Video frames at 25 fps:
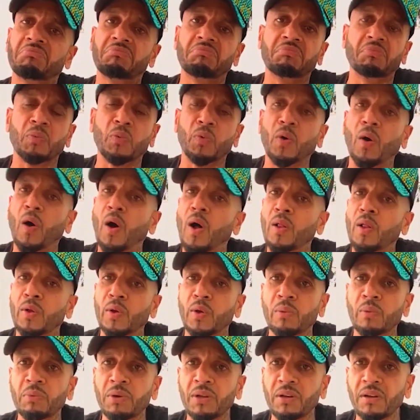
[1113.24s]
We're all
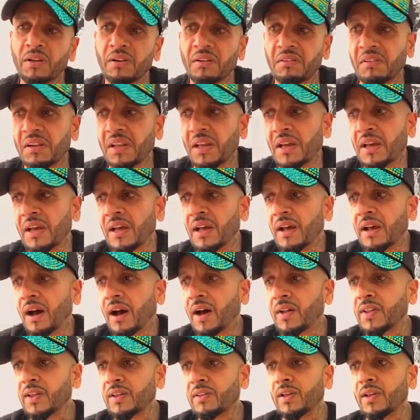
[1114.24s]
human. And
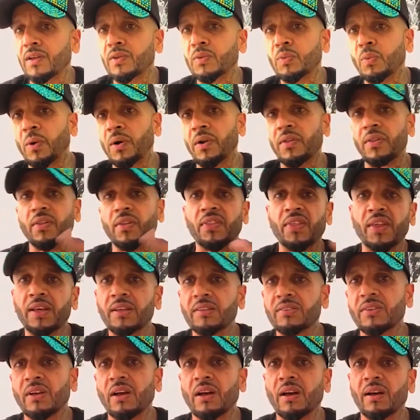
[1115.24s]
I think that's one of the
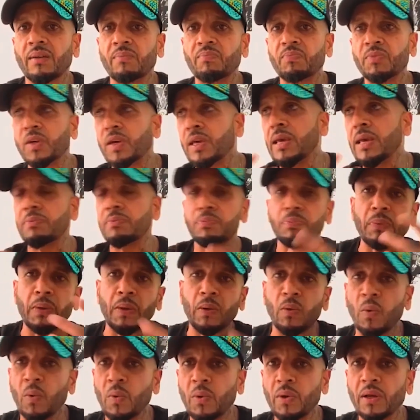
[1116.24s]
things that keeps me
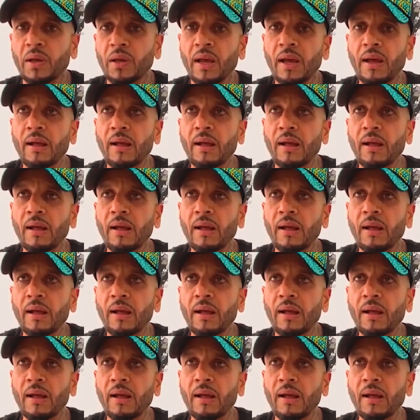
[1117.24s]
going.